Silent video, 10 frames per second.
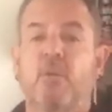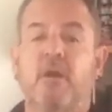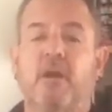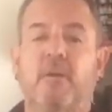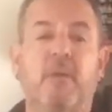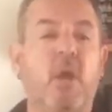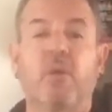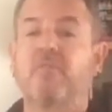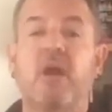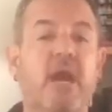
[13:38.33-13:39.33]

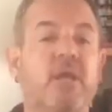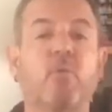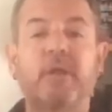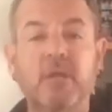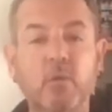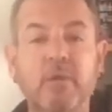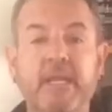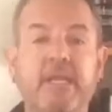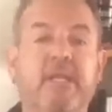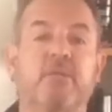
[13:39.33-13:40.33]
however high you want to go in
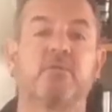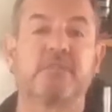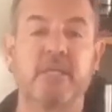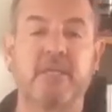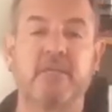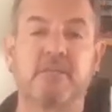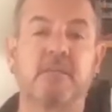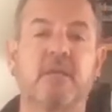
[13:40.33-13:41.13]
any of those things,